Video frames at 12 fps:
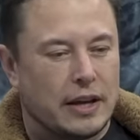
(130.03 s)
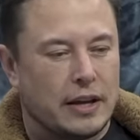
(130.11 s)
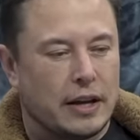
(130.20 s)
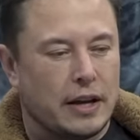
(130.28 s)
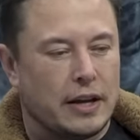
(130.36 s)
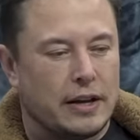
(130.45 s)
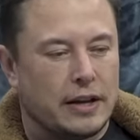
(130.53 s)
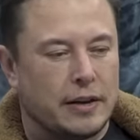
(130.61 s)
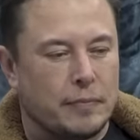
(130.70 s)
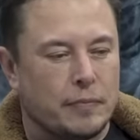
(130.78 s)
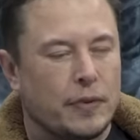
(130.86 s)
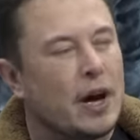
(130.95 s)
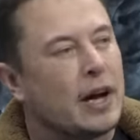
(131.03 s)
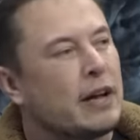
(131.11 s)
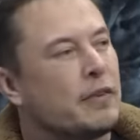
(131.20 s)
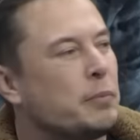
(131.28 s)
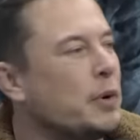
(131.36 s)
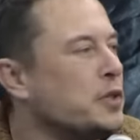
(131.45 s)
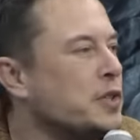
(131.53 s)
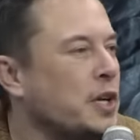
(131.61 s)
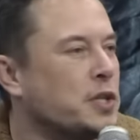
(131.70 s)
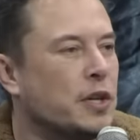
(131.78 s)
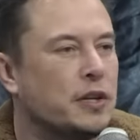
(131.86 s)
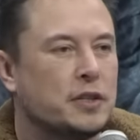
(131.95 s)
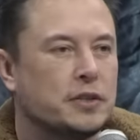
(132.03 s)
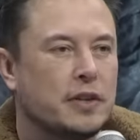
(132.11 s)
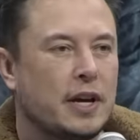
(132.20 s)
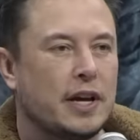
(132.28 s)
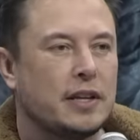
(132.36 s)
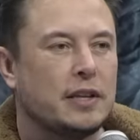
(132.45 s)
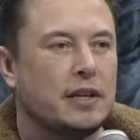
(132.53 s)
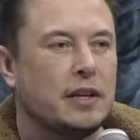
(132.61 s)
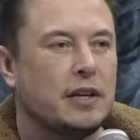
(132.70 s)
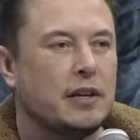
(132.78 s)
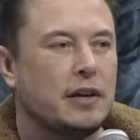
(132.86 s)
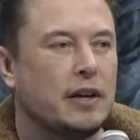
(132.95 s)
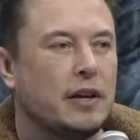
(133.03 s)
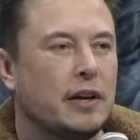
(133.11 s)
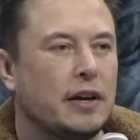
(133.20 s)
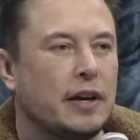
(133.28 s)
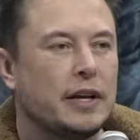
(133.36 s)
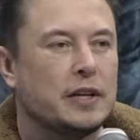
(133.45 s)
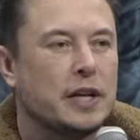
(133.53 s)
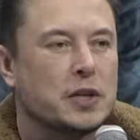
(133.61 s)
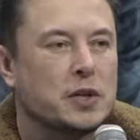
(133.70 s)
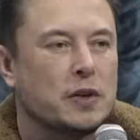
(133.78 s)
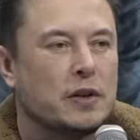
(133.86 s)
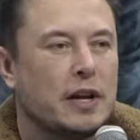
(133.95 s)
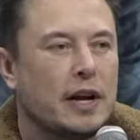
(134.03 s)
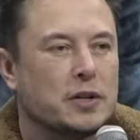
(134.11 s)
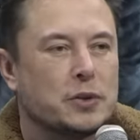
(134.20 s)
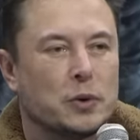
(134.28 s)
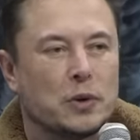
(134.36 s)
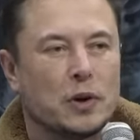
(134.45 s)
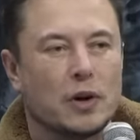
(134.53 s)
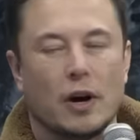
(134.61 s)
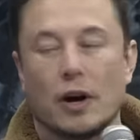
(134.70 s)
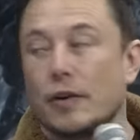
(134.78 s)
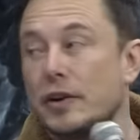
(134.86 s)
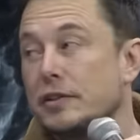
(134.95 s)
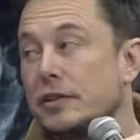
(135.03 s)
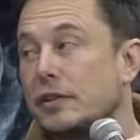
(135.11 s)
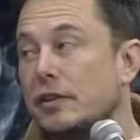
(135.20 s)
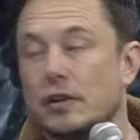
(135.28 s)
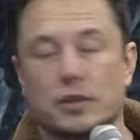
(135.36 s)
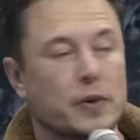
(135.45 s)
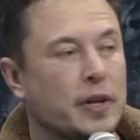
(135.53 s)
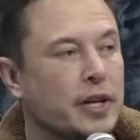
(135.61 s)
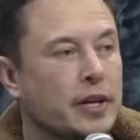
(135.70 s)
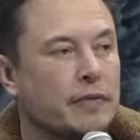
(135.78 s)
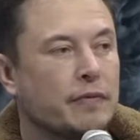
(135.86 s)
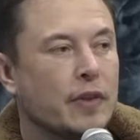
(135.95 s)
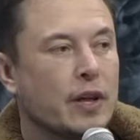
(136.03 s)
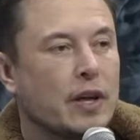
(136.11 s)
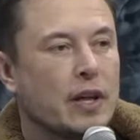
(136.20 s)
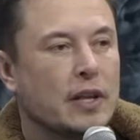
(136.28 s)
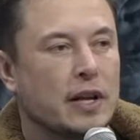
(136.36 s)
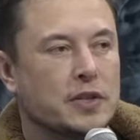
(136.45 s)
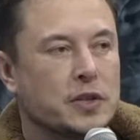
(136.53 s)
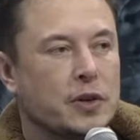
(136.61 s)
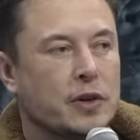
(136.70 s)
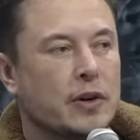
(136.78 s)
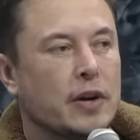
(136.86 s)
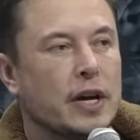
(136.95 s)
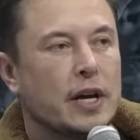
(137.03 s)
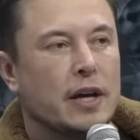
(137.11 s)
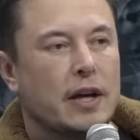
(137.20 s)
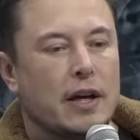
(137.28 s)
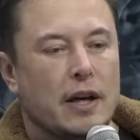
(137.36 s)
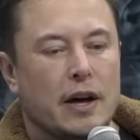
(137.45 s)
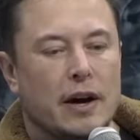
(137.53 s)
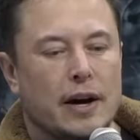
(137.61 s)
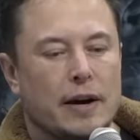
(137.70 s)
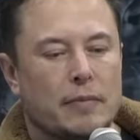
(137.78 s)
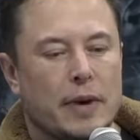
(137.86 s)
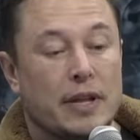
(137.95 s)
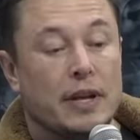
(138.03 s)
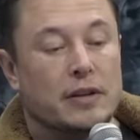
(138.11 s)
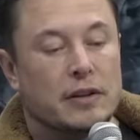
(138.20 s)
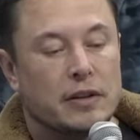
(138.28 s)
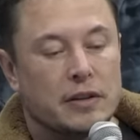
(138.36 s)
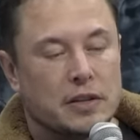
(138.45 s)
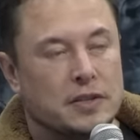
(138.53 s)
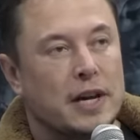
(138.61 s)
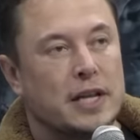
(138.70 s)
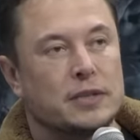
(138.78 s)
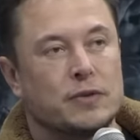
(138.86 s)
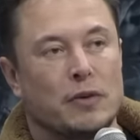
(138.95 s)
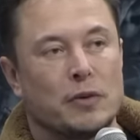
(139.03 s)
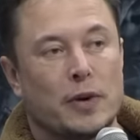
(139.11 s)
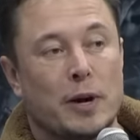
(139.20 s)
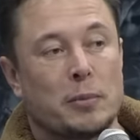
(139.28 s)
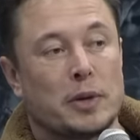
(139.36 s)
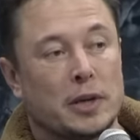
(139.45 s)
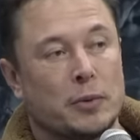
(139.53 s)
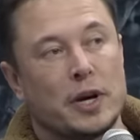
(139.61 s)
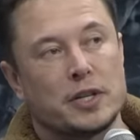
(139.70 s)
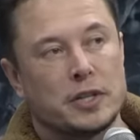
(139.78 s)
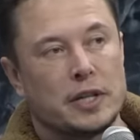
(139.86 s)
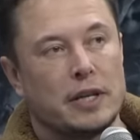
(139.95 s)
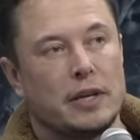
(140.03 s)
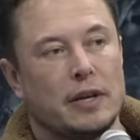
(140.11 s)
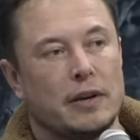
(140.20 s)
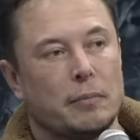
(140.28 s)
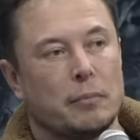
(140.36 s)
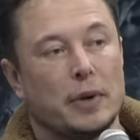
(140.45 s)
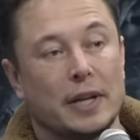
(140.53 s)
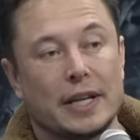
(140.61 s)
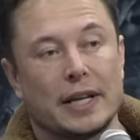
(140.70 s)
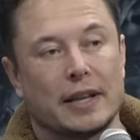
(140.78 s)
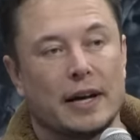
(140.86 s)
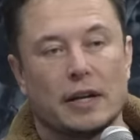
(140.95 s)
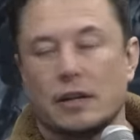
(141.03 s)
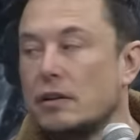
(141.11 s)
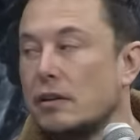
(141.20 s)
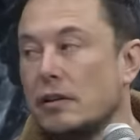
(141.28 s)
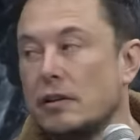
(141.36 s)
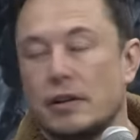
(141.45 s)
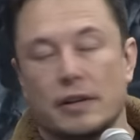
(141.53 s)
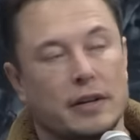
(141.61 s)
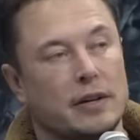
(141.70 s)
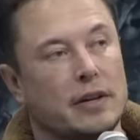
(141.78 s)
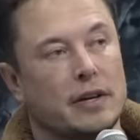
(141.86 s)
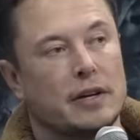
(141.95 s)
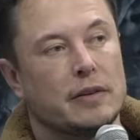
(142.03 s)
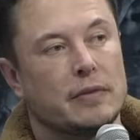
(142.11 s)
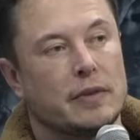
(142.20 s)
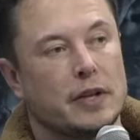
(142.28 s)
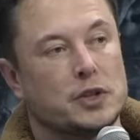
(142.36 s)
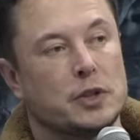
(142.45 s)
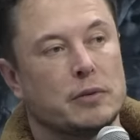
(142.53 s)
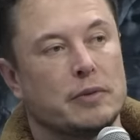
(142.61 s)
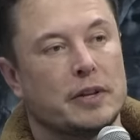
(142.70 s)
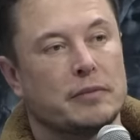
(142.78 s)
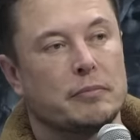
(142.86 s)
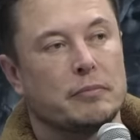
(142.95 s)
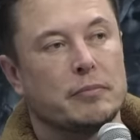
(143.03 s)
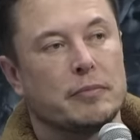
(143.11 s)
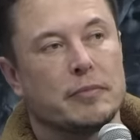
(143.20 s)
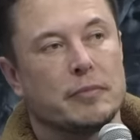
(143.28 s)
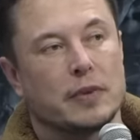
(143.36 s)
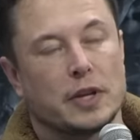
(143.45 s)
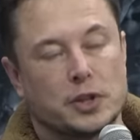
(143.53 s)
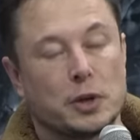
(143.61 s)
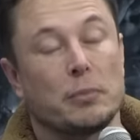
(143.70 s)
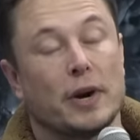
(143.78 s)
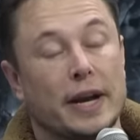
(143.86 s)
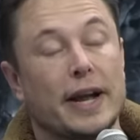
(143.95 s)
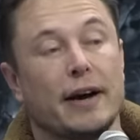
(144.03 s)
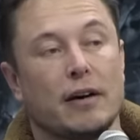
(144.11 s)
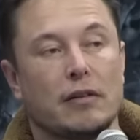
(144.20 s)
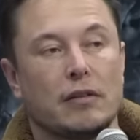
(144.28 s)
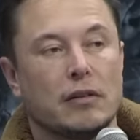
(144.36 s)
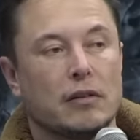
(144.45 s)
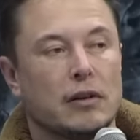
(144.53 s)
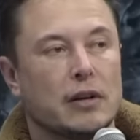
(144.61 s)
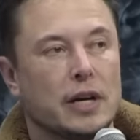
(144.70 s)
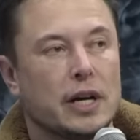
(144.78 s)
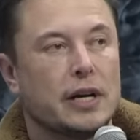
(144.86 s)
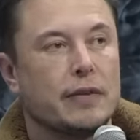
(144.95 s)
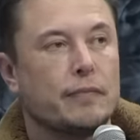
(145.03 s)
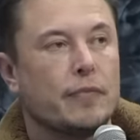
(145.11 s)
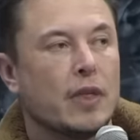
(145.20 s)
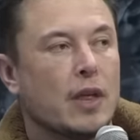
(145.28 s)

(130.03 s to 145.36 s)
And um, I gave a presentation on this at the uh, International Astronautical Congress in Australia last year. Um, and that design is evolving rapidly. We're actually building that, uh, that, sh that, that ship right now. Um,